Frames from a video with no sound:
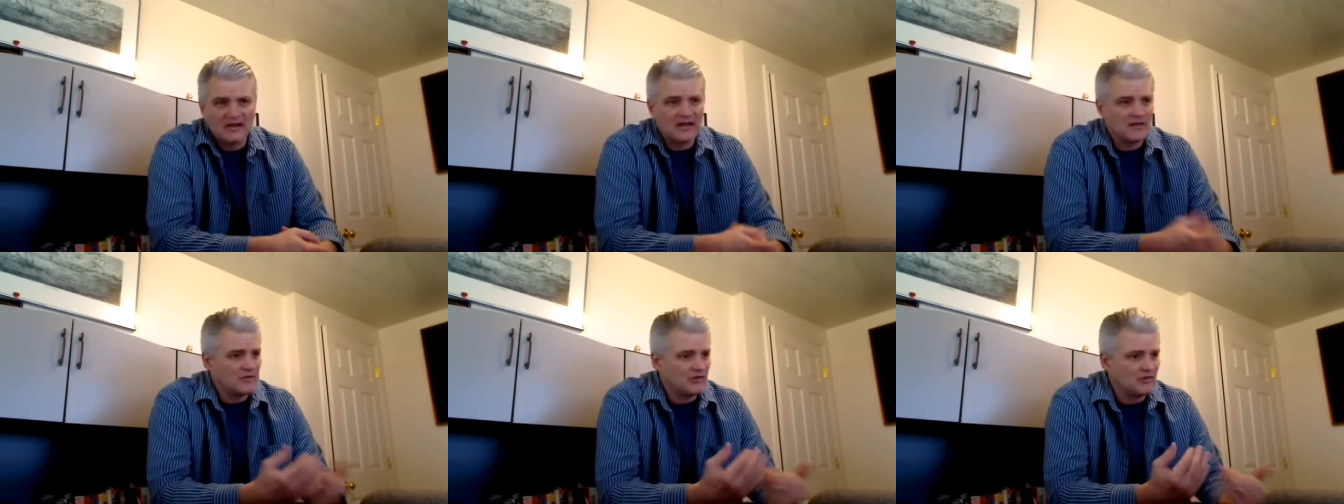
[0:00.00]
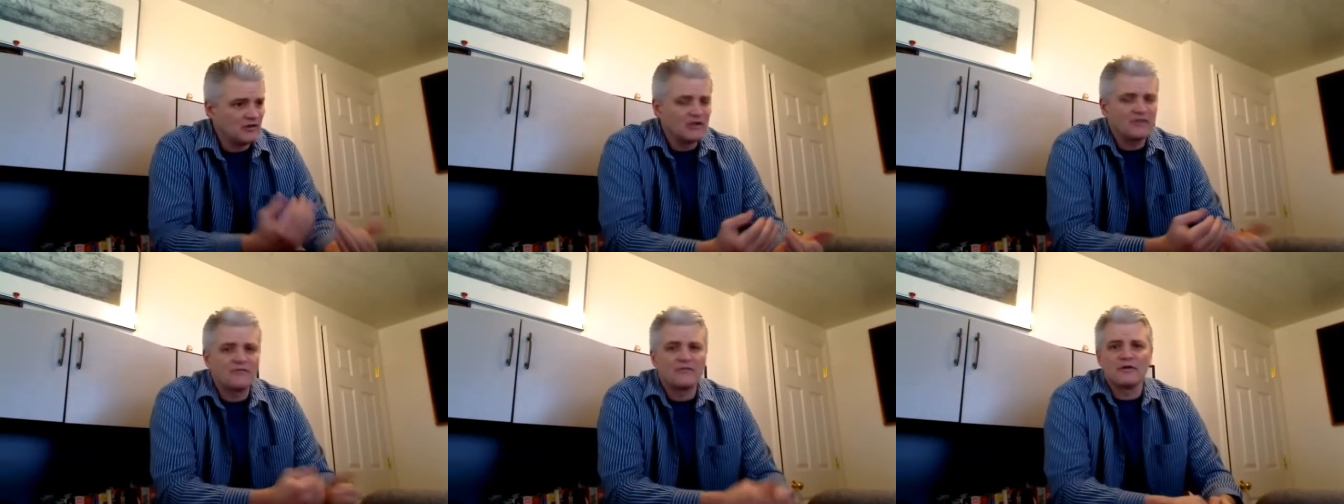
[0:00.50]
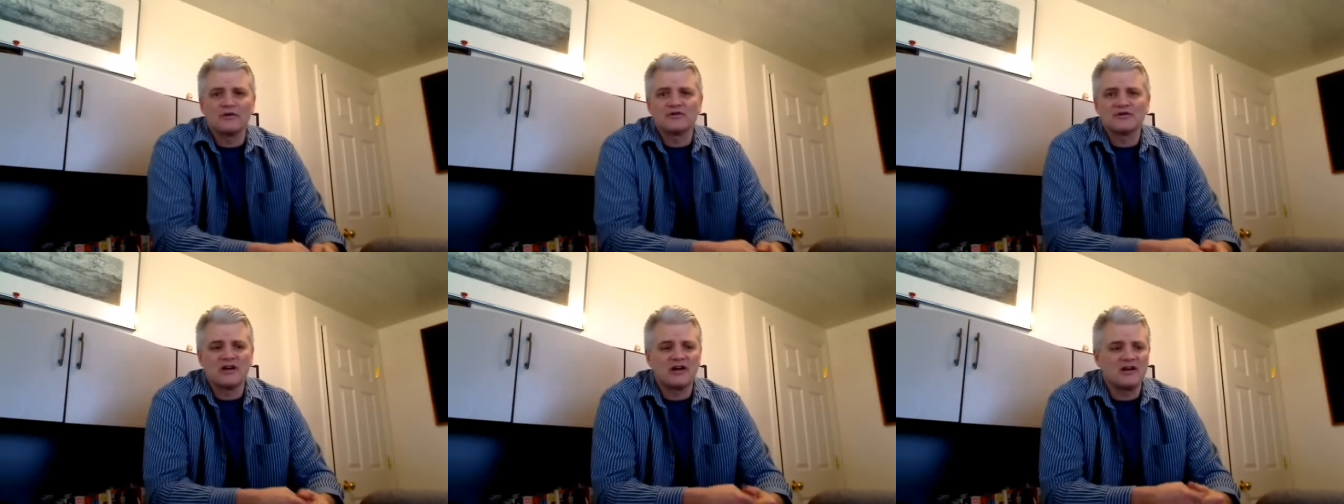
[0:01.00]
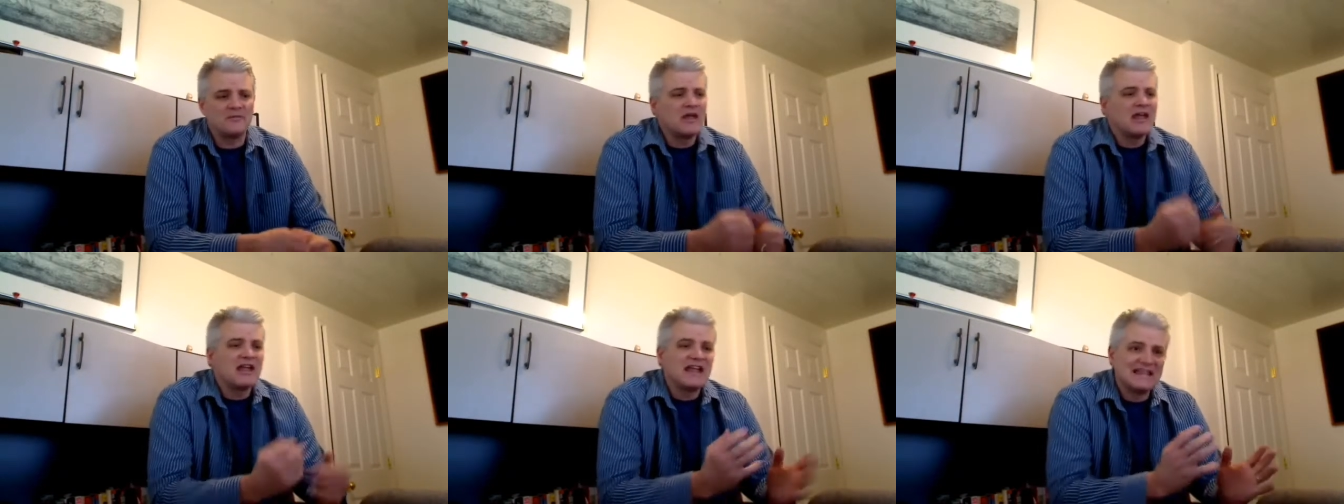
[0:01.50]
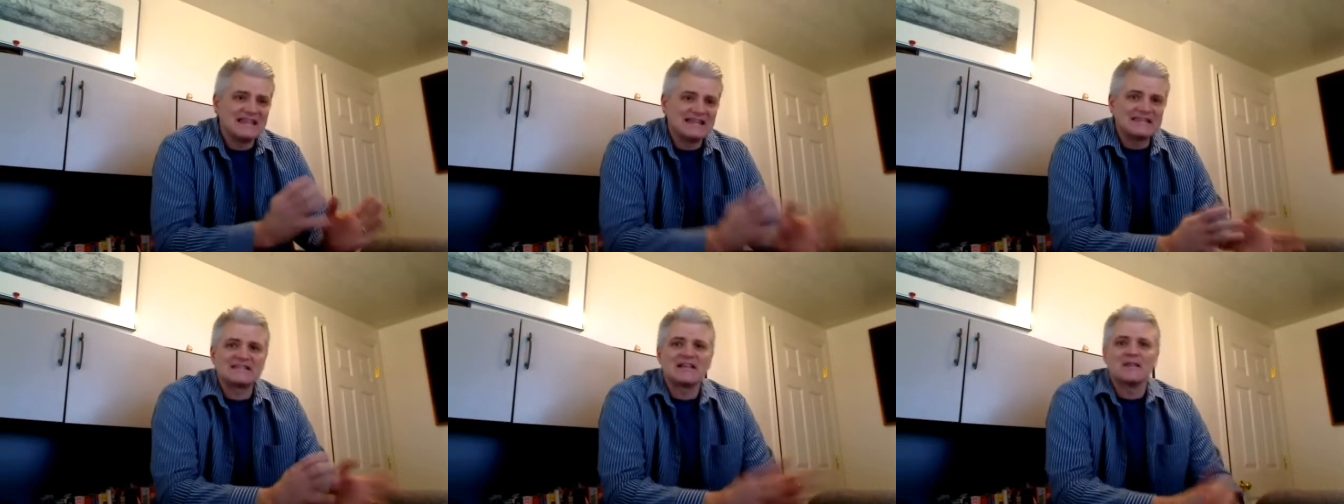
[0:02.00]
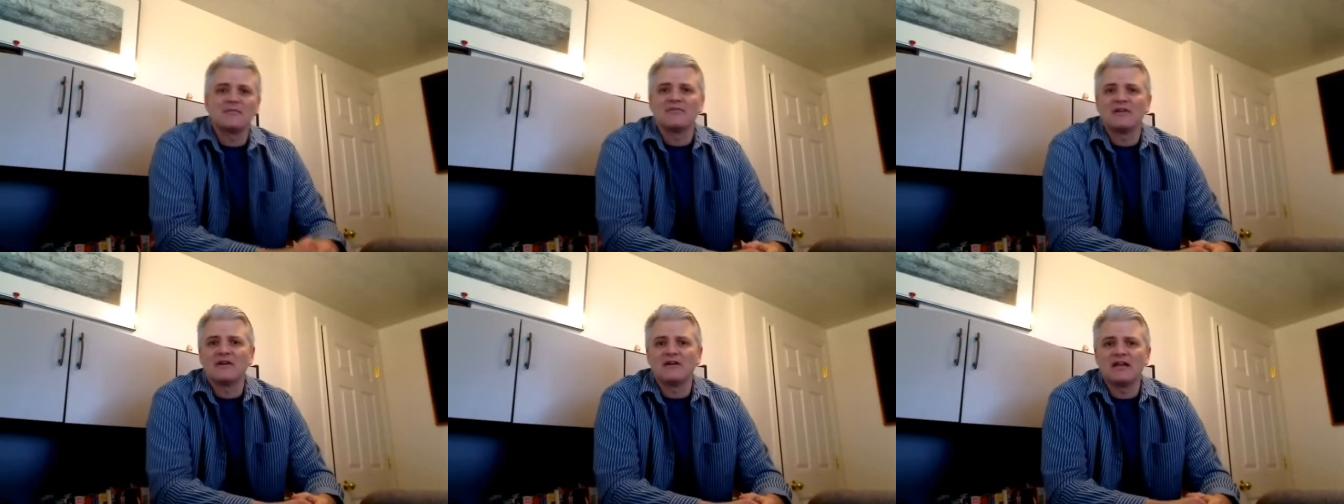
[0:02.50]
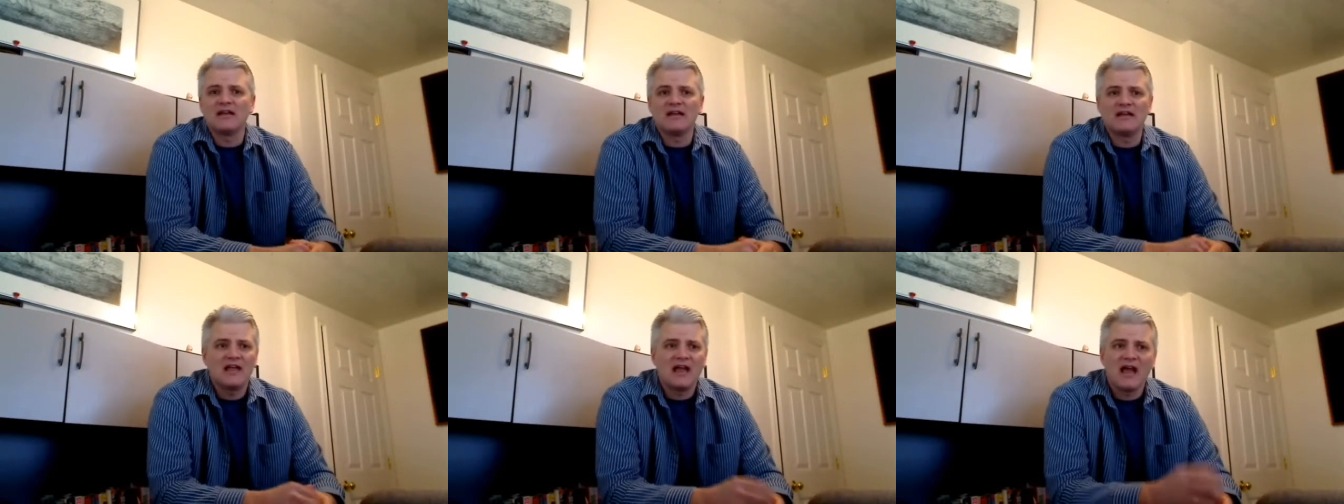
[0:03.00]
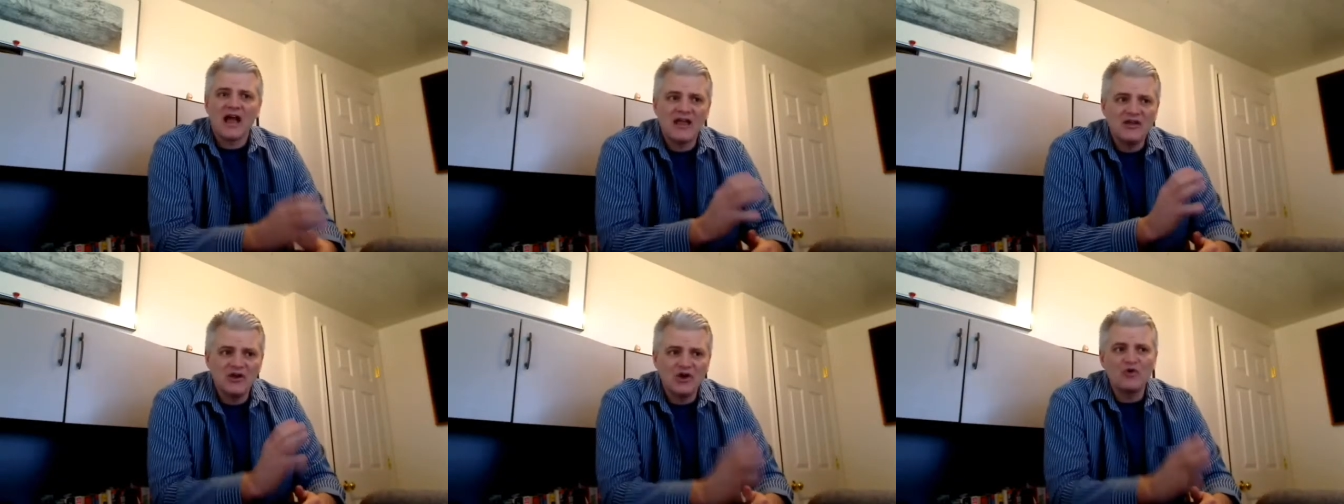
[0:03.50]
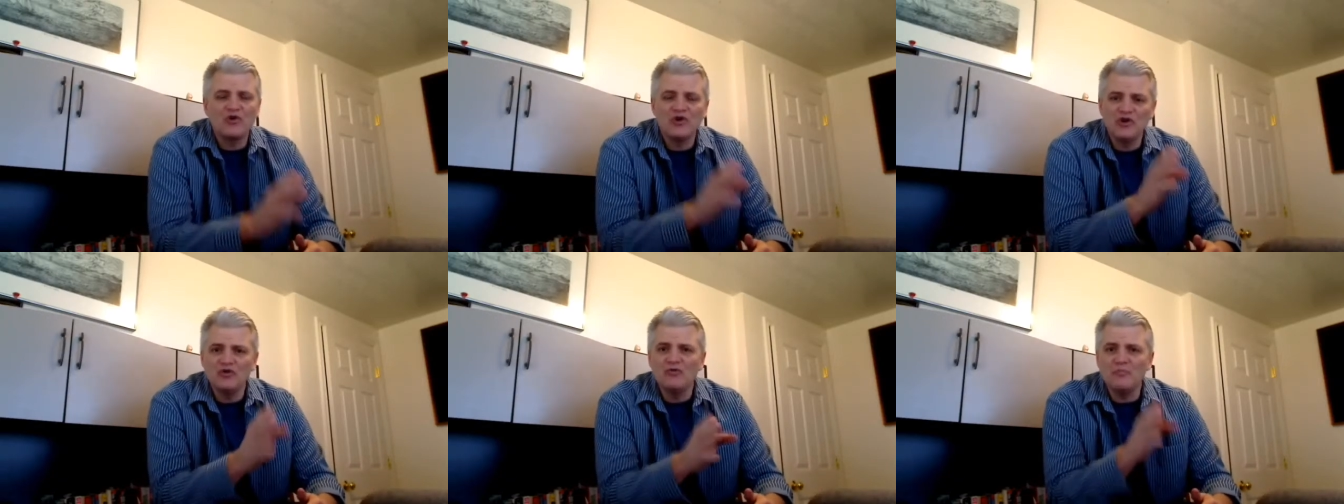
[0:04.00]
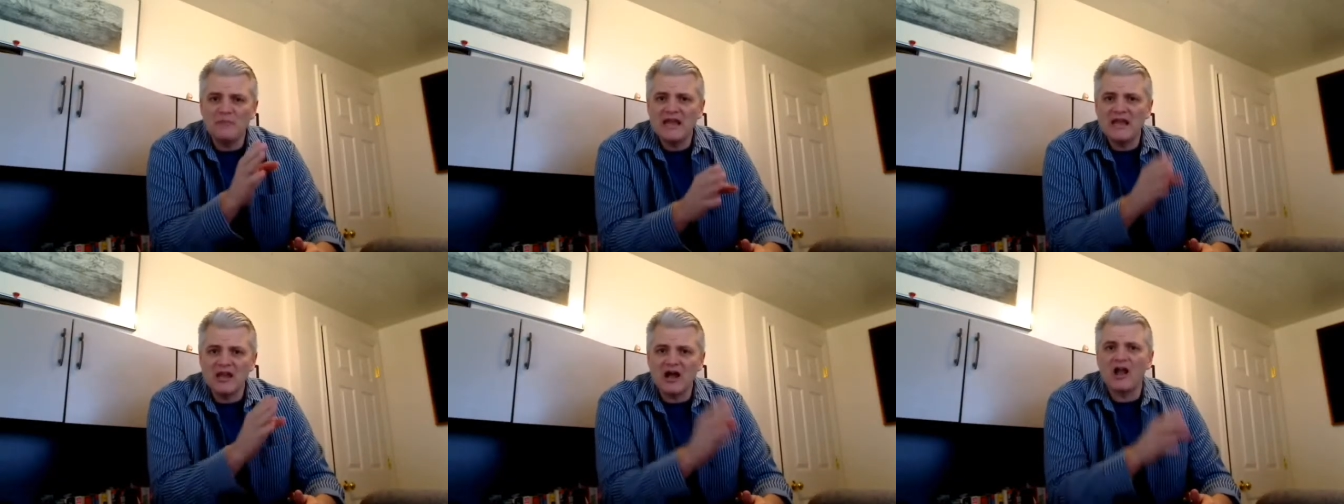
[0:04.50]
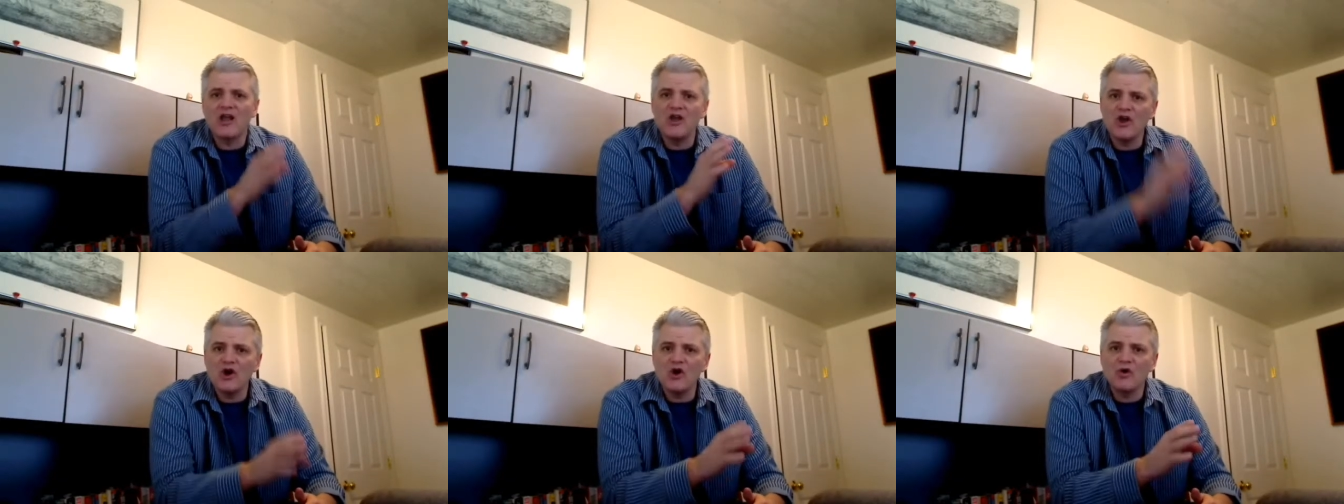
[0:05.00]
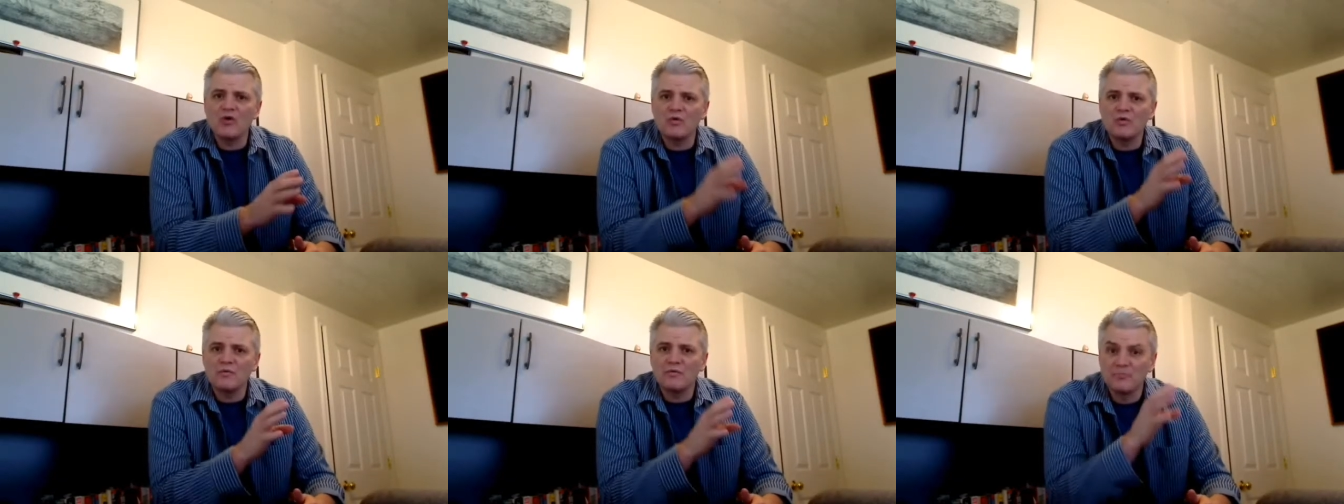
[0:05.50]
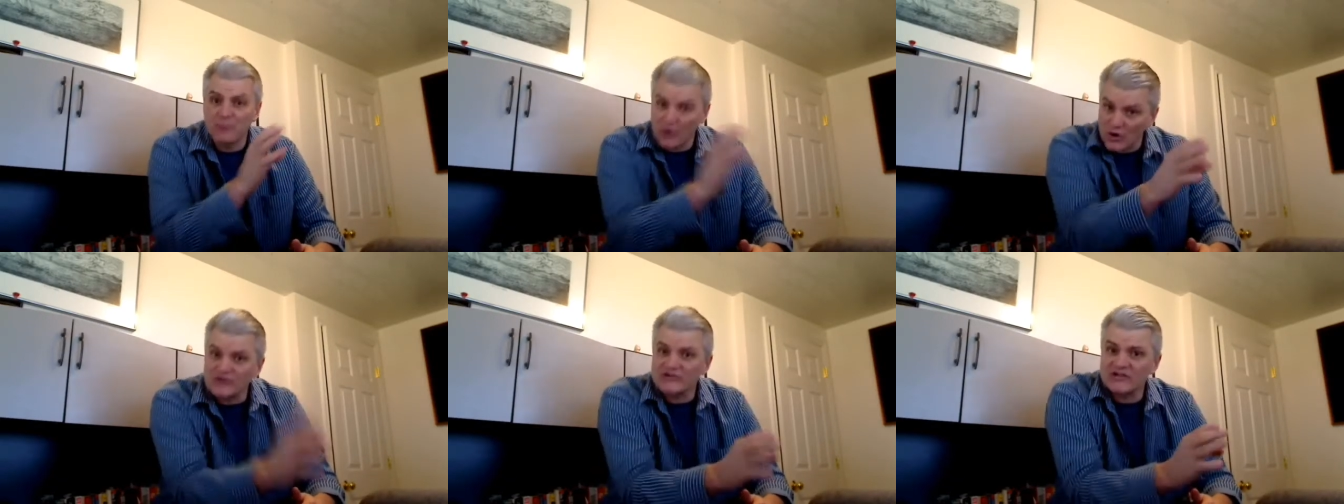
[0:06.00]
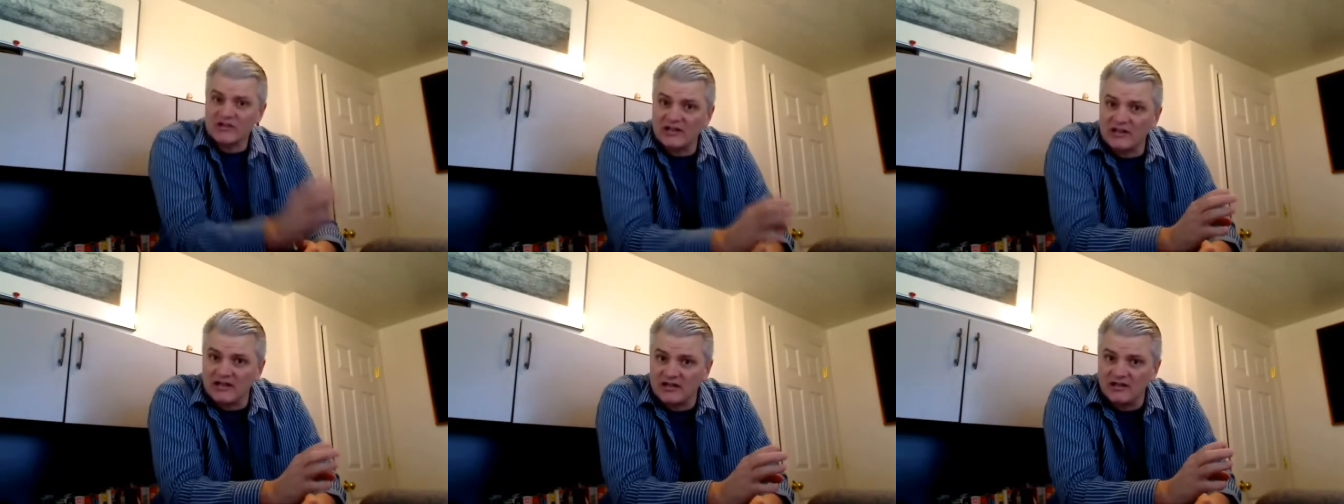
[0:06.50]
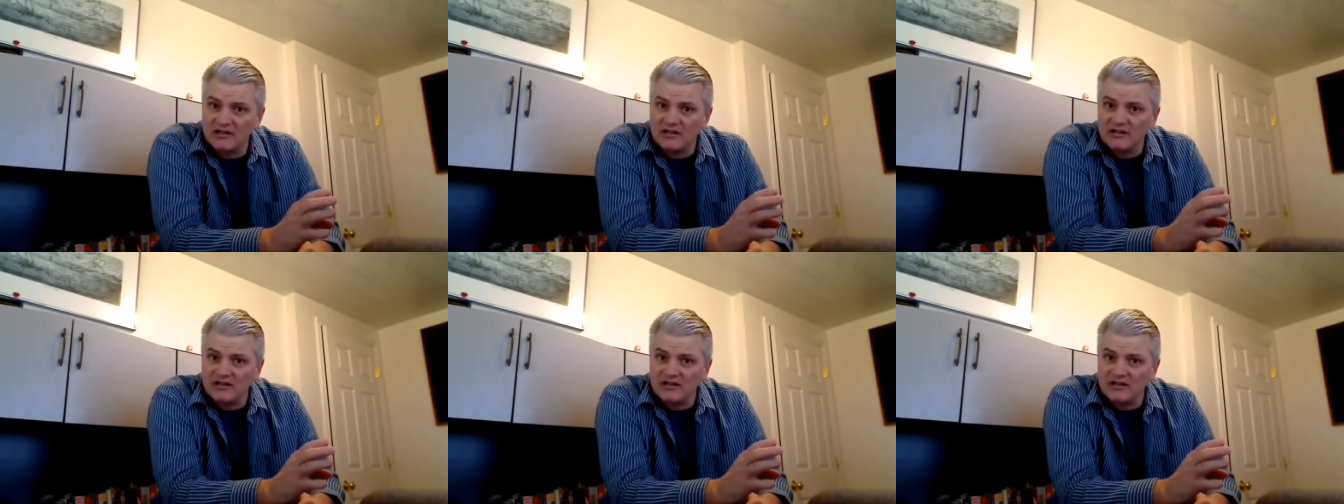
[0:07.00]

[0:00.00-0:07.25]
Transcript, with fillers: I'm looking for a job in this type of area. I know you may not know personally